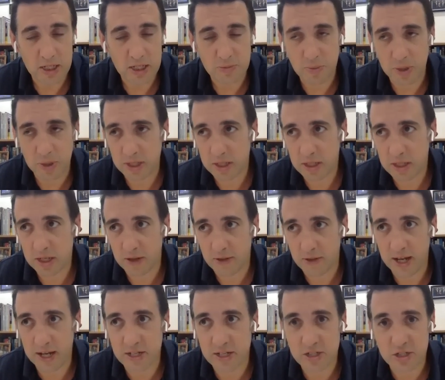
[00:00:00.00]
there's been yeah
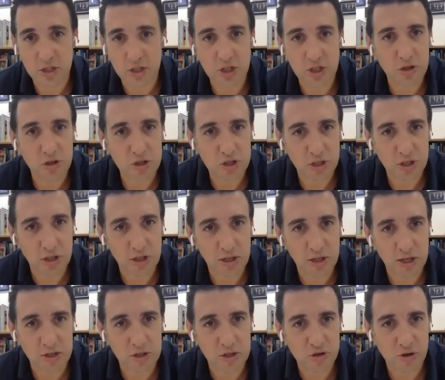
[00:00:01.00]
that institutional
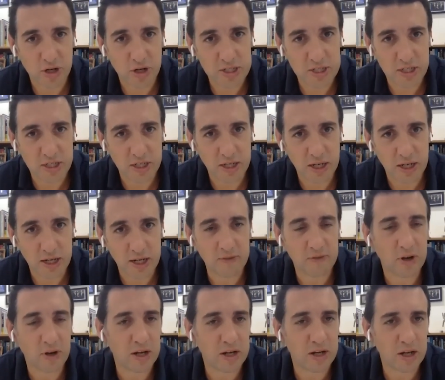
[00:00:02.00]
interest in it, and
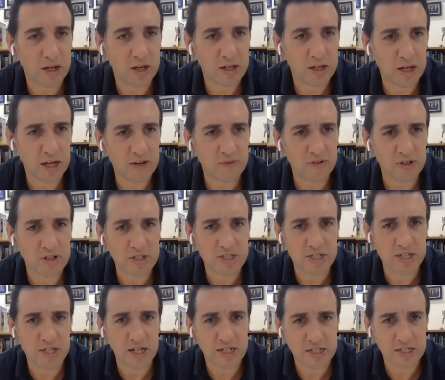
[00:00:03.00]
even and, and even the
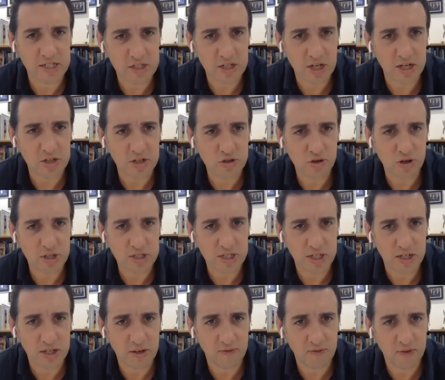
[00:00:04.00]
state
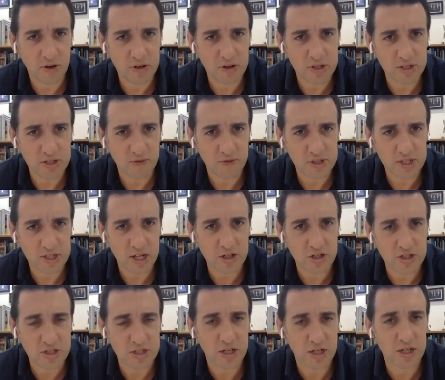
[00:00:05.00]
interest in it at various different
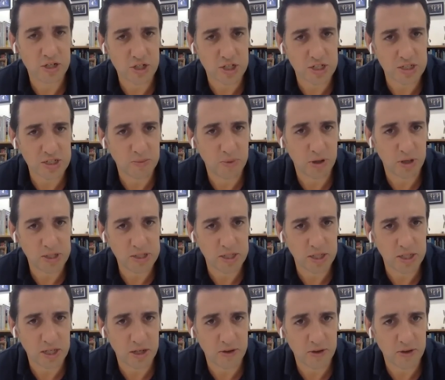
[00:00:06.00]
stages to legitimize
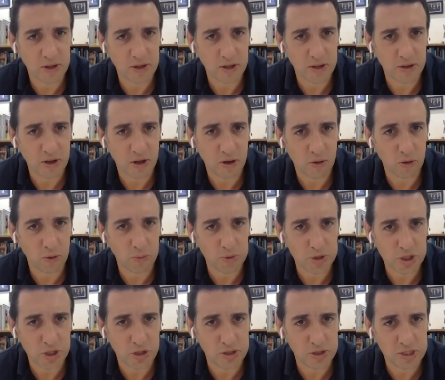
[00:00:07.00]
the, the, the whole
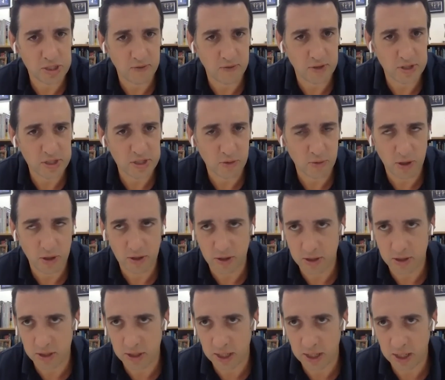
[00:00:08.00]
opportunity of it. So rather
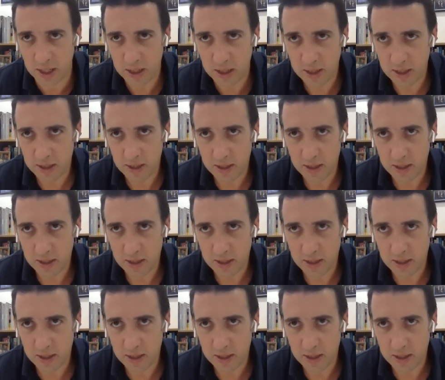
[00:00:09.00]
than uh,